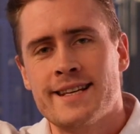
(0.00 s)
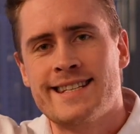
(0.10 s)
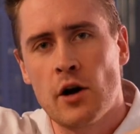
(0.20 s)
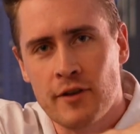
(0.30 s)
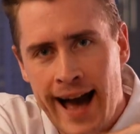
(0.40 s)

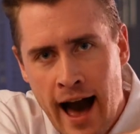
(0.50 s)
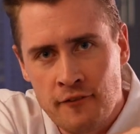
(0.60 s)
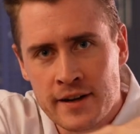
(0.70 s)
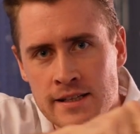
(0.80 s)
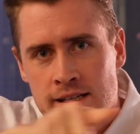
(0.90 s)

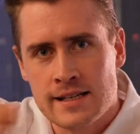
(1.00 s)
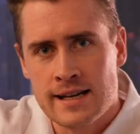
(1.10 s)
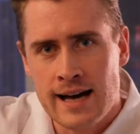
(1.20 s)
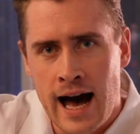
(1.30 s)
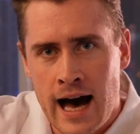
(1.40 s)

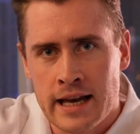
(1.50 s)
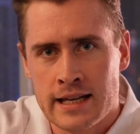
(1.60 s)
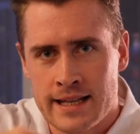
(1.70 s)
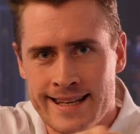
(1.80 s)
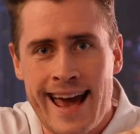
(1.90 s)
self-confidence
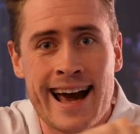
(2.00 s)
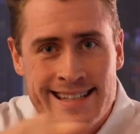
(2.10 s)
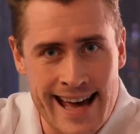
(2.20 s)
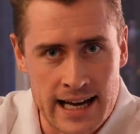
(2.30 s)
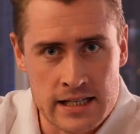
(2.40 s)
on the
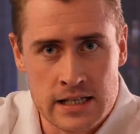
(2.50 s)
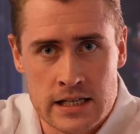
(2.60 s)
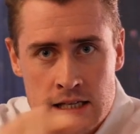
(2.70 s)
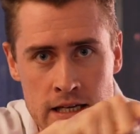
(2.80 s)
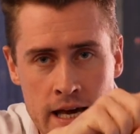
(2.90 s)

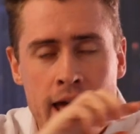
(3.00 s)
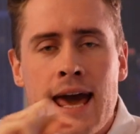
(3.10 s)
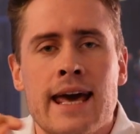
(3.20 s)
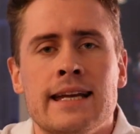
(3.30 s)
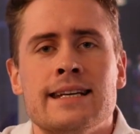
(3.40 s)
x-axis
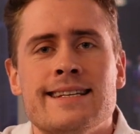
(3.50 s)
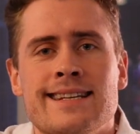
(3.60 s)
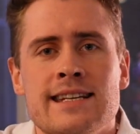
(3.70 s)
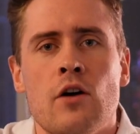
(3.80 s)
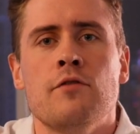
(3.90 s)
and
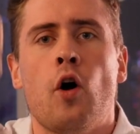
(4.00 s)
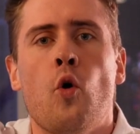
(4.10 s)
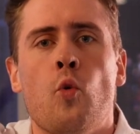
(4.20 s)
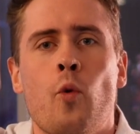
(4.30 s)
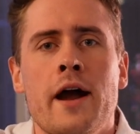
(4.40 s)

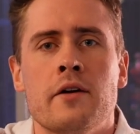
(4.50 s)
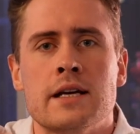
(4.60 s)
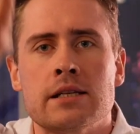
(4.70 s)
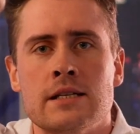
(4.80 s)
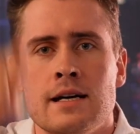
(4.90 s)

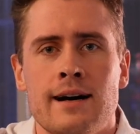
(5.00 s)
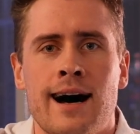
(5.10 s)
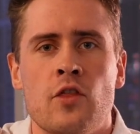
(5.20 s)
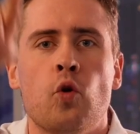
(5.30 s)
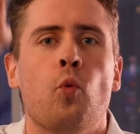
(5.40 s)
self-awareness
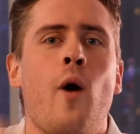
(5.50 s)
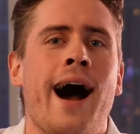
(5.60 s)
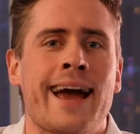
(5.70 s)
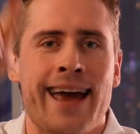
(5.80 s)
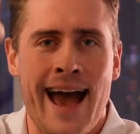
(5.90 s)
on the
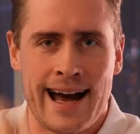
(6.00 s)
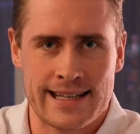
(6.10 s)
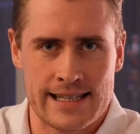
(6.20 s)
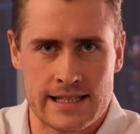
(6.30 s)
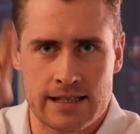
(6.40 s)

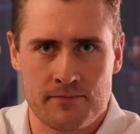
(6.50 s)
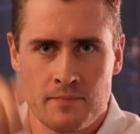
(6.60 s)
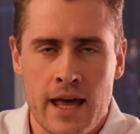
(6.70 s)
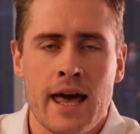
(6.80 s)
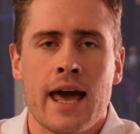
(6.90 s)
y-axis.
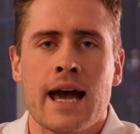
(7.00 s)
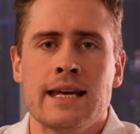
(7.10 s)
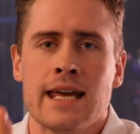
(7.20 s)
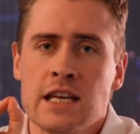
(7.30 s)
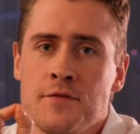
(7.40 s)

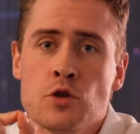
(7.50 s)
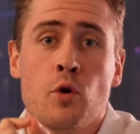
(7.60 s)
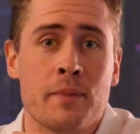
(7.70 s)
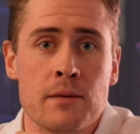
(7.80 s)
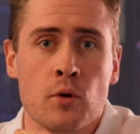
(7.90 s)
And
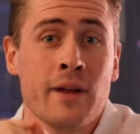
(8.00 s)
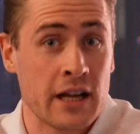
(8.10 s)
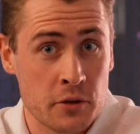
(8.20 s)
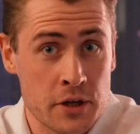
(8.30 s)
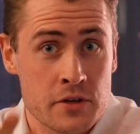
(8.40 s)
individual people,
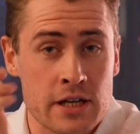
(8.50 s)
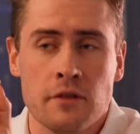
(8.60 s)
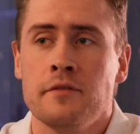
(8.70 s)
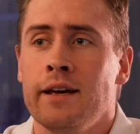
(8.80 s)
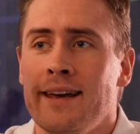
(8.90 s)
including
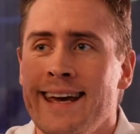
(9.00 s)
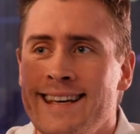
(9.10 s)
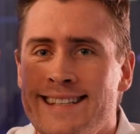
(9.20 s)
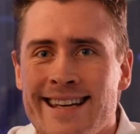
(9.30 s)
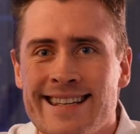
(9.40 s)
yourself,
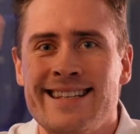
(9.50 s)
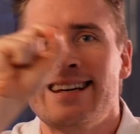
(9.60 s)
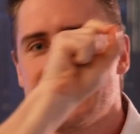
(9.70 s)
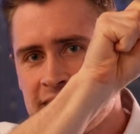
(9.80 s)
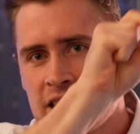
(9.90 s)

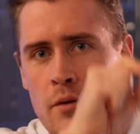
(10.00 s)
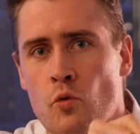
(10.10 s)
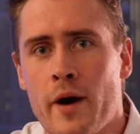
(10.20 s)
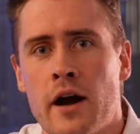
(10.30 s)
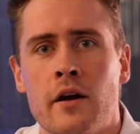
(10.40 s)
exist
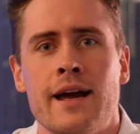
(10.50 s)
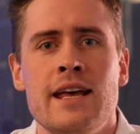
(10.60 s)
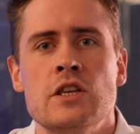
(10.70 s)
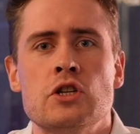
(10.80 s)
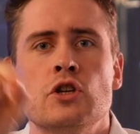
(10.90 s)
somewhere
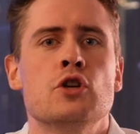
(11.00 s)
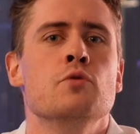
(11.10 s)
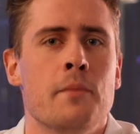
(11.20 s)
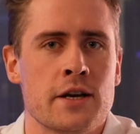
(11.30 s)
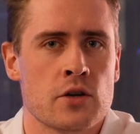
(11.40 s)
in this
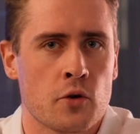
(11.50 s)
two-dimensional